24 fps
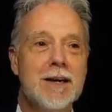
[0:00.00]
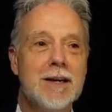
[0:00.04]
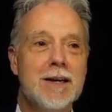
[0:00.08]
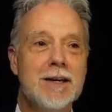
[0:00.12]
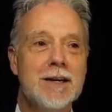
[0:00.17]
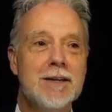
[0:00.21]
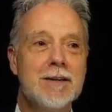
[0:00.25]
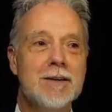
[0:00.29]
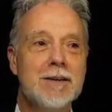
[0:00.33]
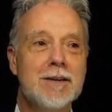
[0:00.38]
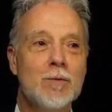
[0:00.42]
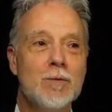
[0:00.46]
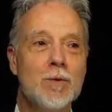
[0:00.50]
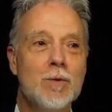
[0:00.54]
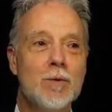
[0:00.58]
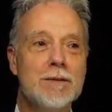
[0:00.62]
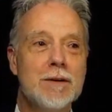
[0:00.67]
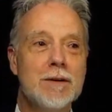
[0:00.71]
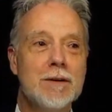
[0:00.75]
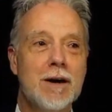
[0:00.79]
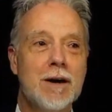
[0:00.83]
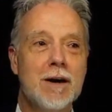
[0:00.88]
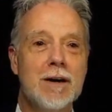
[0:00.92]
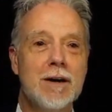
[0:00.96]
And
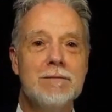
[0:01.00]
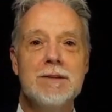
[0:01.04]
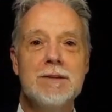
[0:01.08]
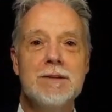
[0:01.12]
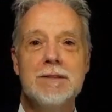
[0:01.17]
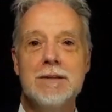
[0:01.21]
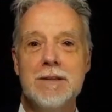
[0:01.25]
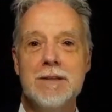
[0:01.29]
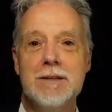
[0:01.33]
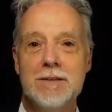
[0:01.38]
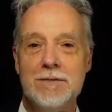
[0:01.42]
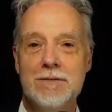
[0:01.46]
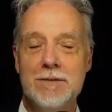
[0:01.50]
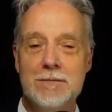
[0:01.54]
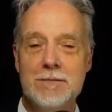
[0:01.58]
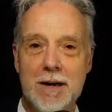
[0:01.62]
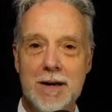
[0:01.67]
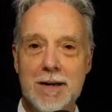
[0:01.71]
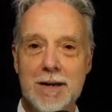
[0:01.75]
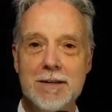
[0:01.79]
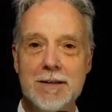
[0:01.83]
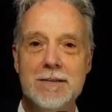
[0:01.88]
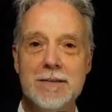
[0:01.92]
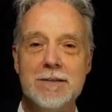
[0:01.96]
what they're harvesting from
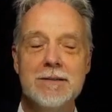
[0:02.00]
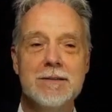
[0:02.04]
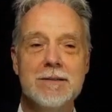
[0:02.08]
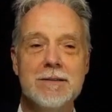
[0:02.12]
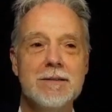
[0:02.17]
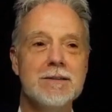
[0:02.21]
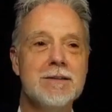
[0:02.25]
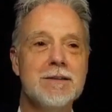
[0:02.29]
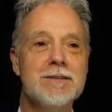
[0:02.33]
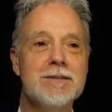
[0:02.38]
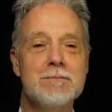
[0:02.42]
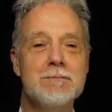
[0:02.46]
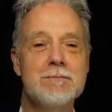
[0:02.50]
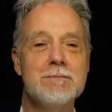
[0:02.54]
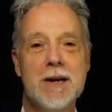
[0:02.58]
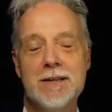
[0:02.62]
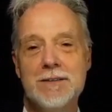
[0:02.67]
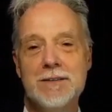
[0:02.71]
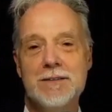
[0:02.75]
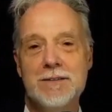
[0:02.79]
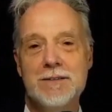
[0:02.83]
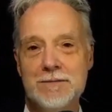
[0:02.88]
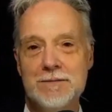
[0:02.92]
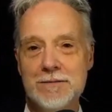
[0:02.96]
us is
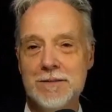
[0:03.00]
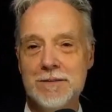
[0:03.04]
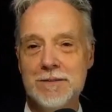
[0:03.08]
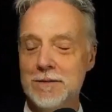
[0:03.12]
massive.